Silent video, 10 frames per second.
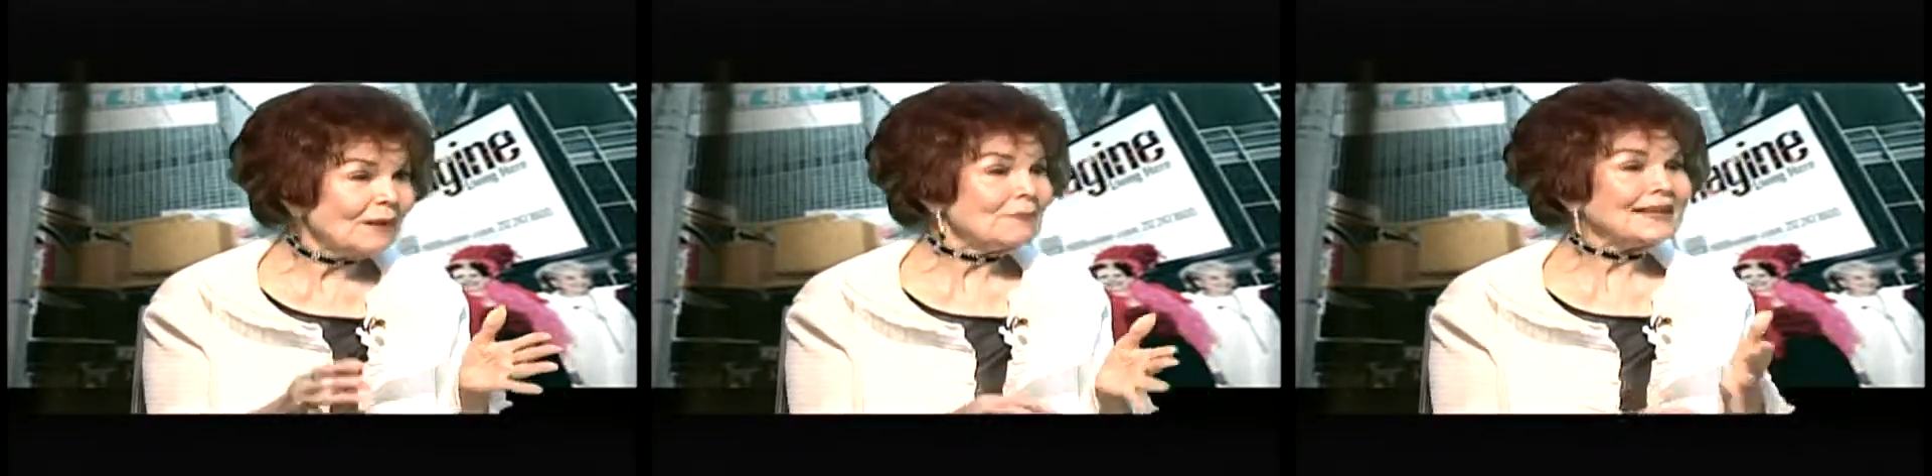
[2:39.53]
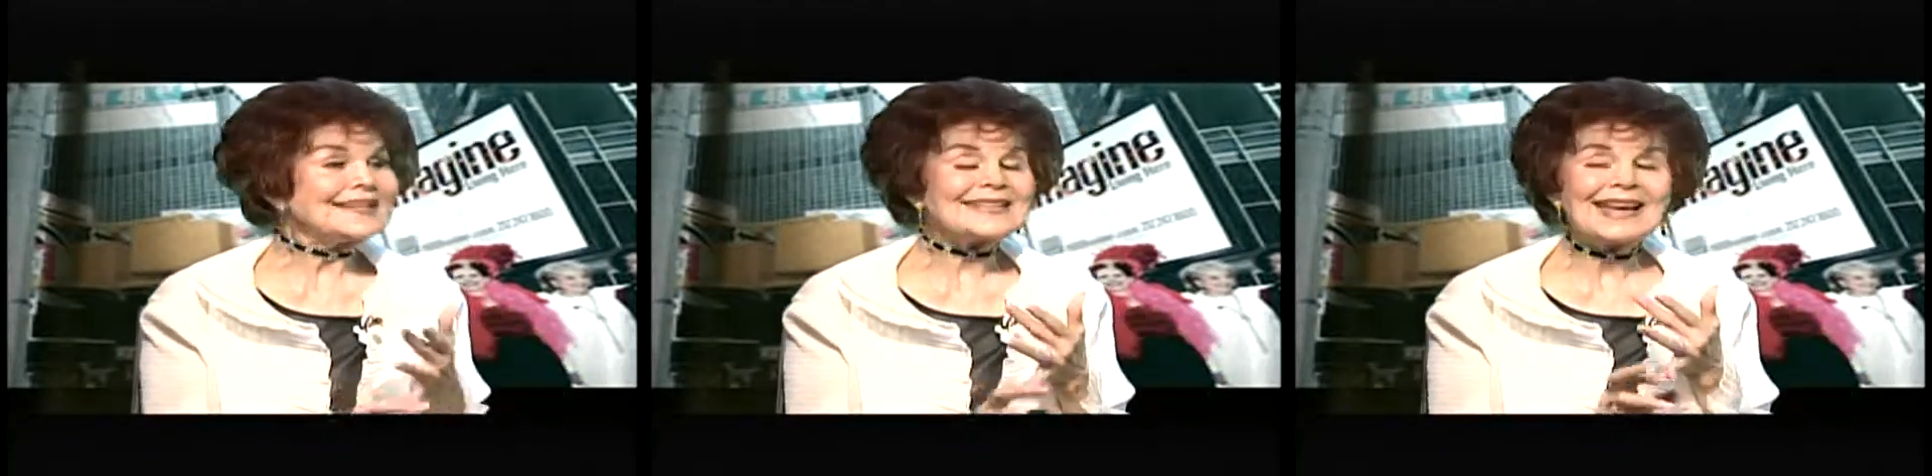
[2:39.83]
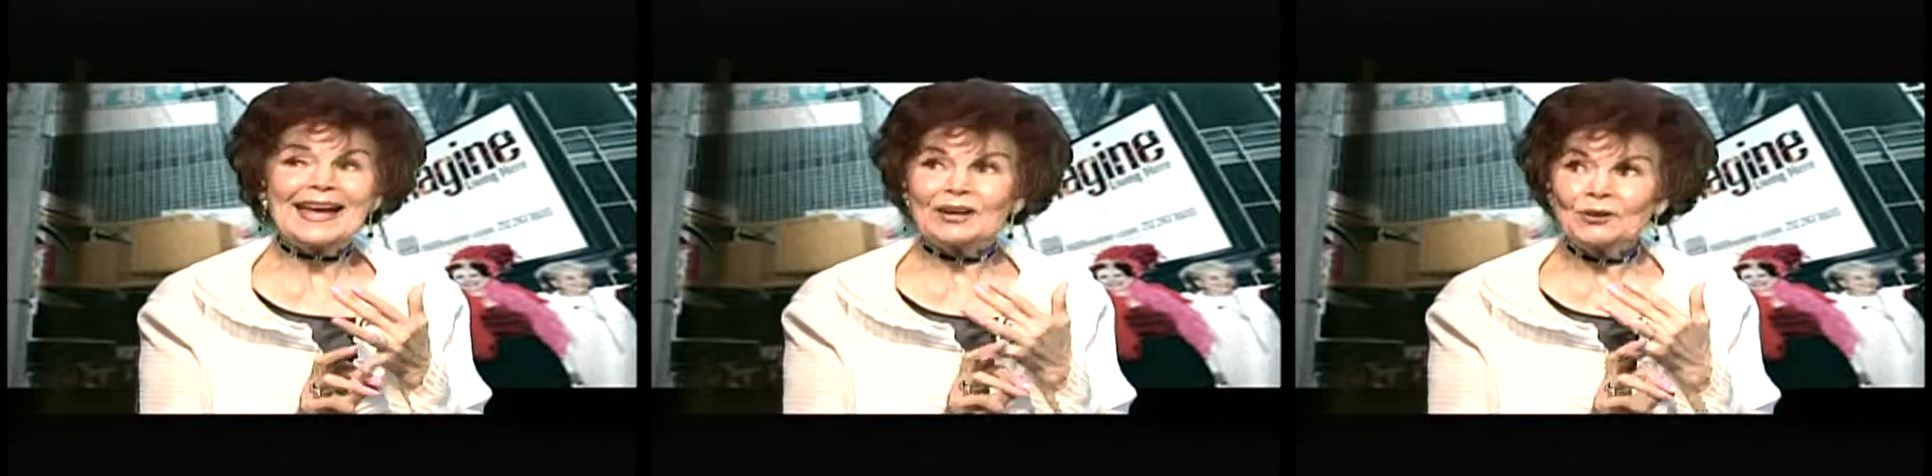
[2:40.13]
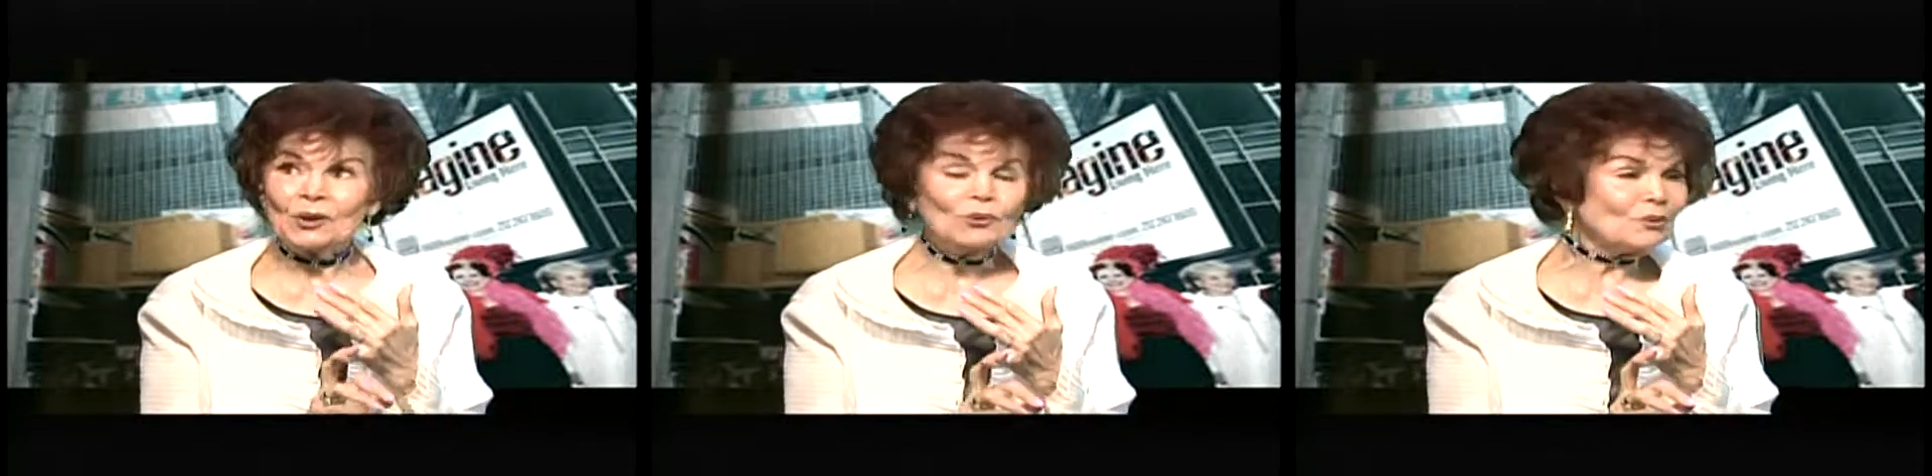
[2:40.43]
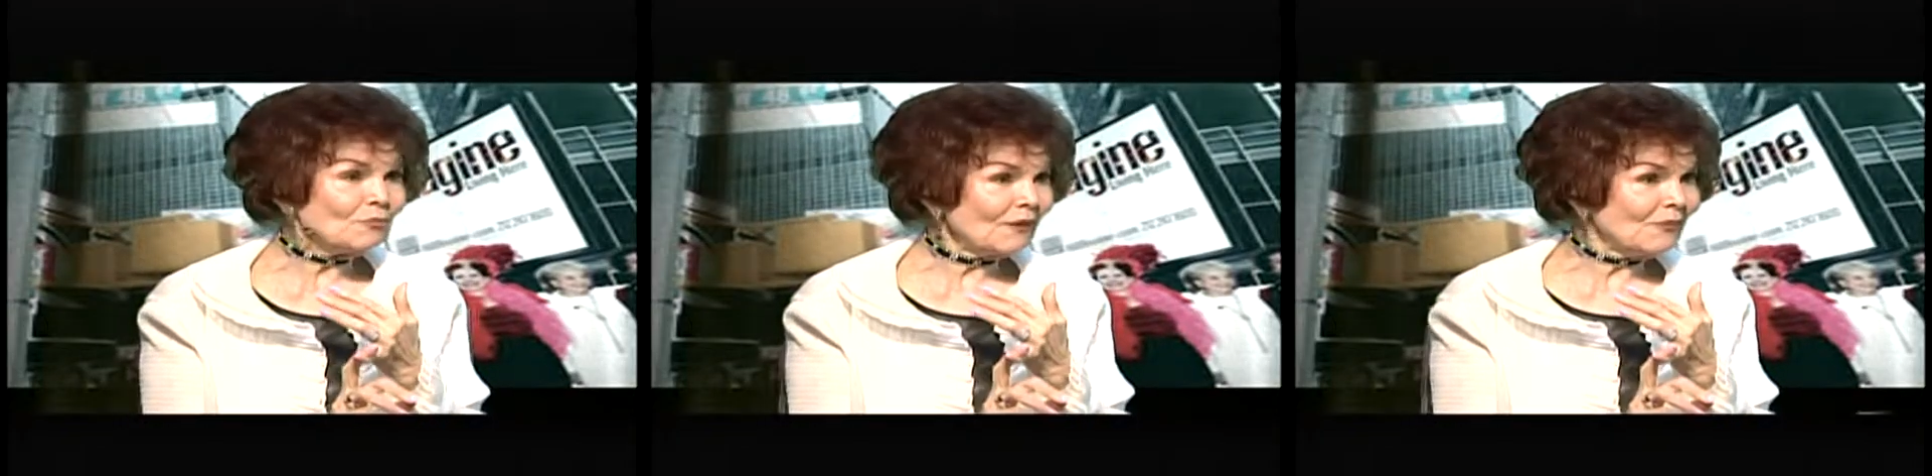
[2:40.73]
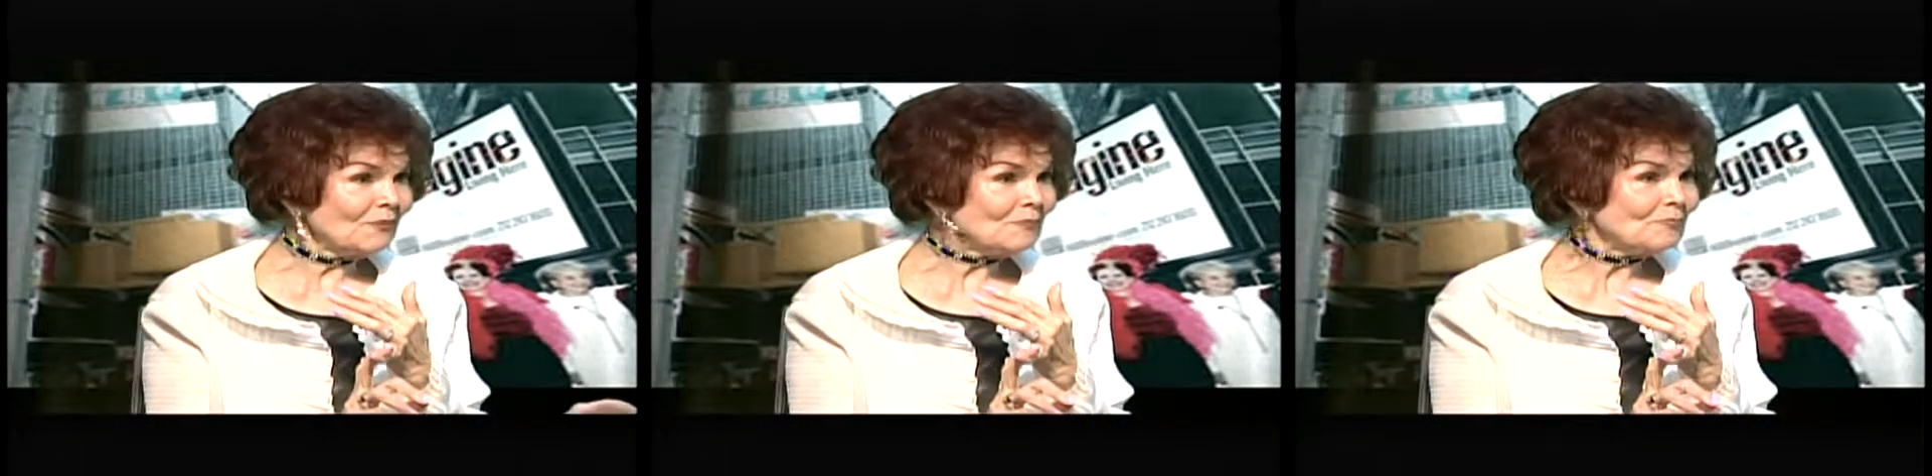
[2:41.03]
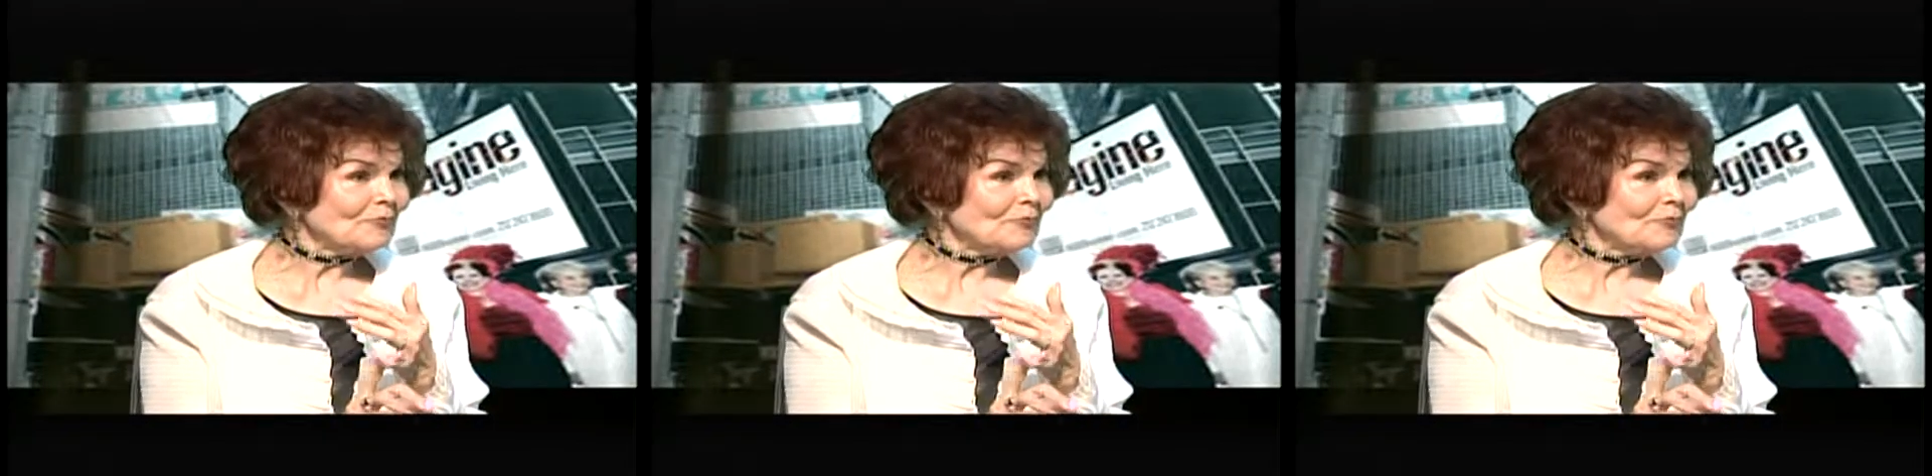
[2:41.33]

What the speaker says: because I had an older brother